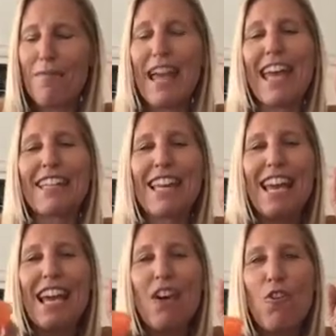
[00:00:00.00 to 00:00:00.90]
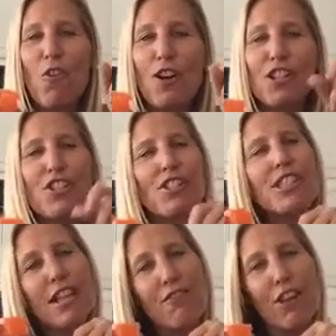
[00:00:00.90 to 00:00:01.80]
And orange
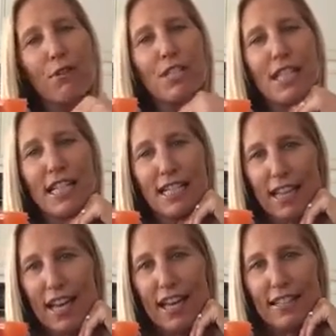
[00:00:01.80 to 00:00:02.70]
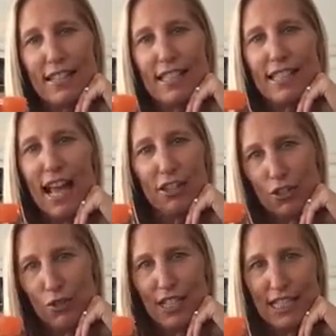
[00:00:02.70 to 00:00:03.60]
is sunflower seeds and
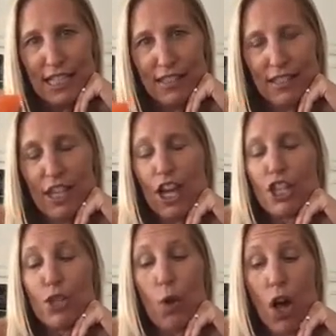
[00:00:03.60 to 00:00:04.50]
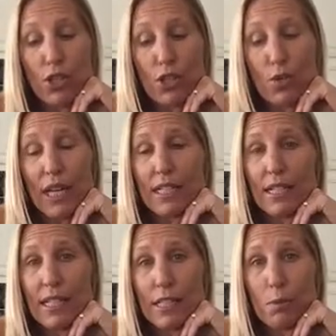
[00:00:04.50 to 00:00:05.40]
salad dressings. You also get
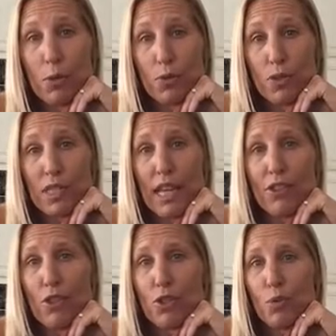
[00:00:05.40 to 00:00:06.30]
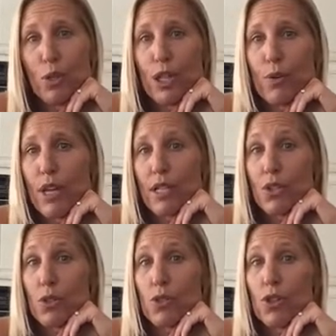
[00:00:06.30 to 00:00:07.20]
teaspoons, and those are really great
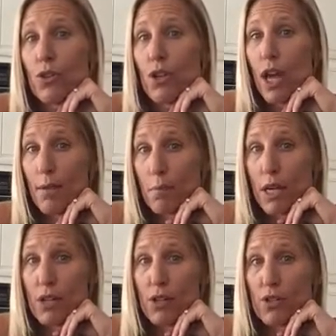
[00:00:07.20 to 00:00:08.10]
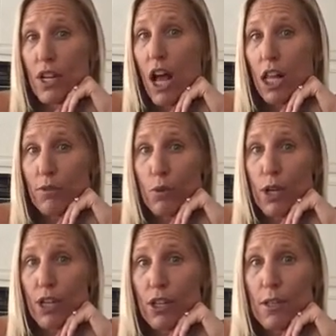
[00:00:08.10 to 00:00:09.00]
because those are your nut butters and olive
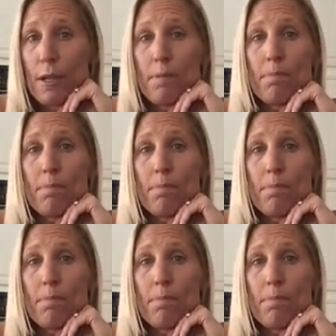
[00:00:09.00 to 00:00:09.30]
oil.